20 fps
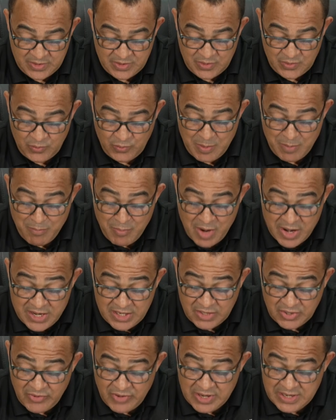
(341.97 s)
We're
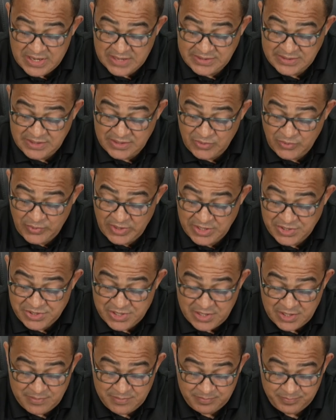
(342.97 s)
monitoring that
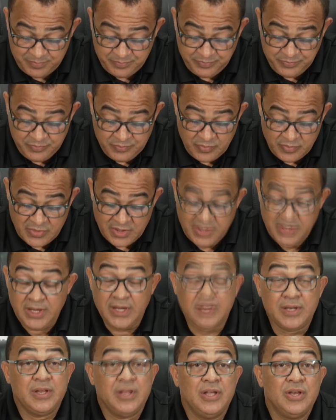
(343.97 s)
situation.
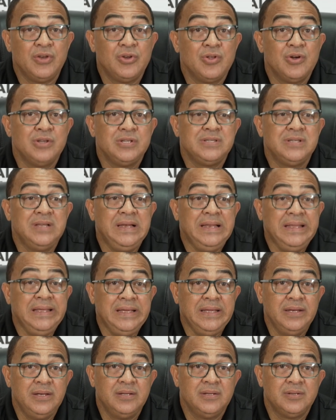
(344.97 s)
It does
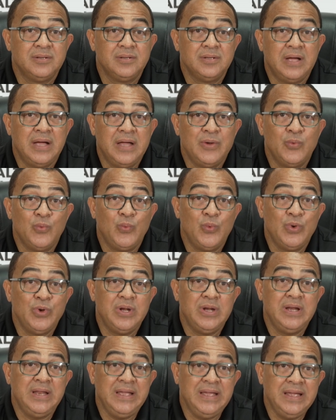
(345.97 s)
lead and
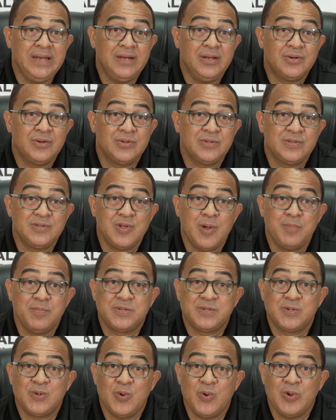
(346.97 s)
would lead to some
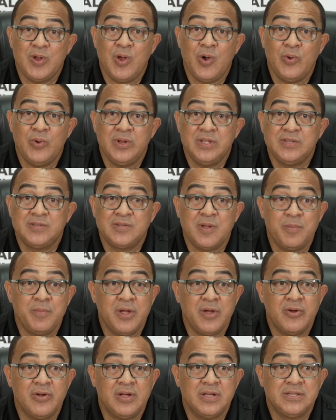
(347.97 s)
slowdown in some
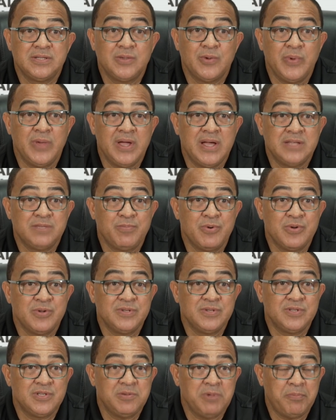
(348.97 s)
areas, so we ask
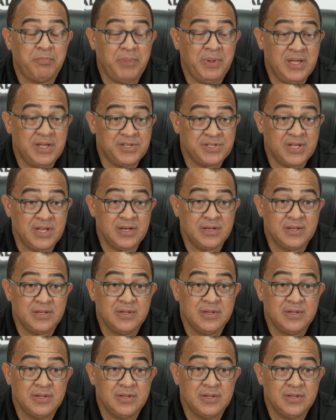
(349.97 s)
persons to be patient.